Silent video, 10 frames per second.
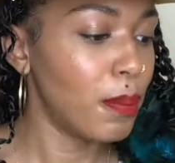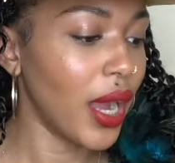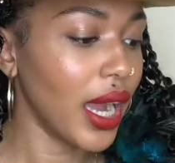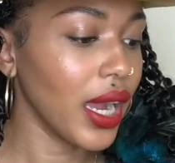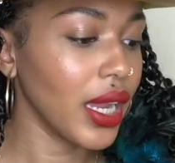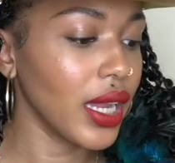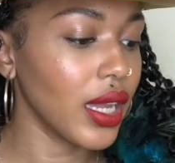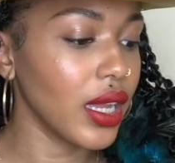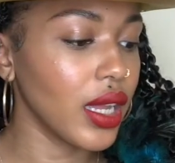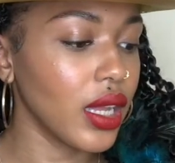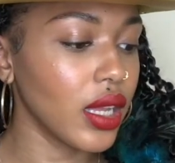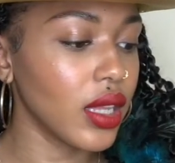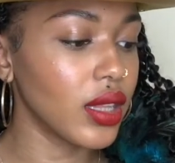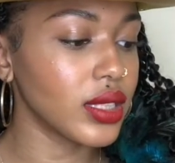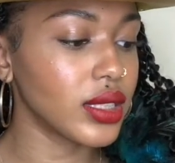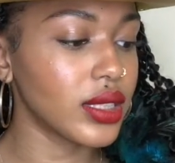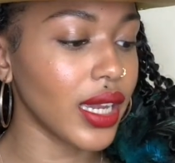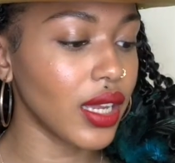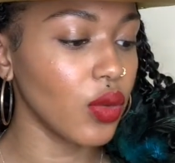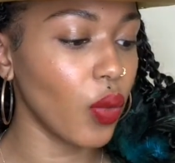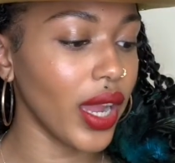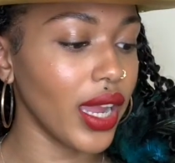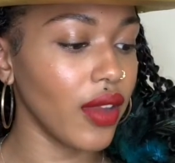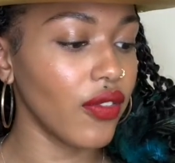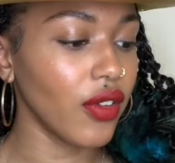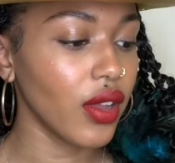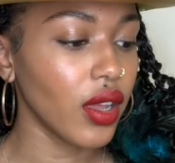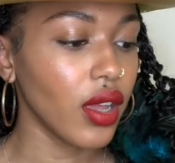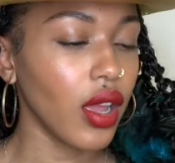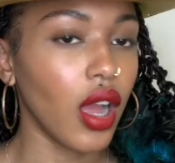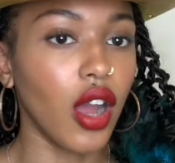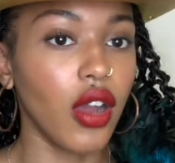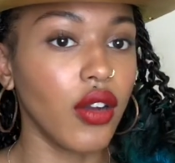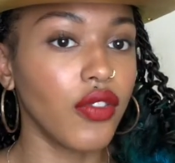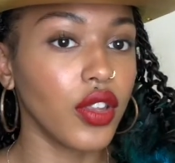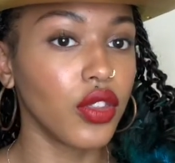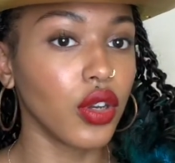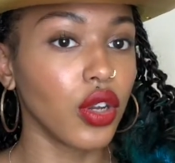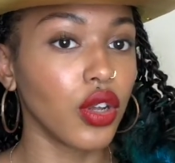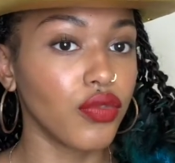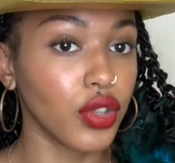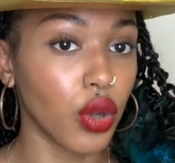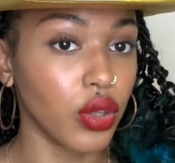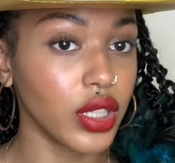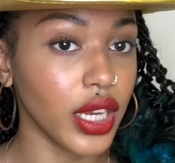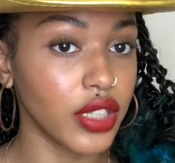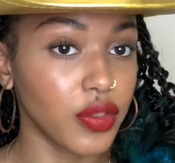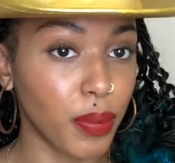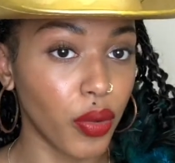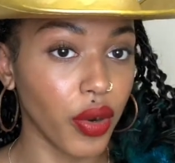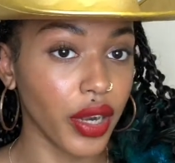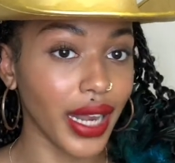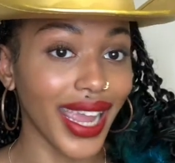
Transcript: By the second wave of the golden age of porn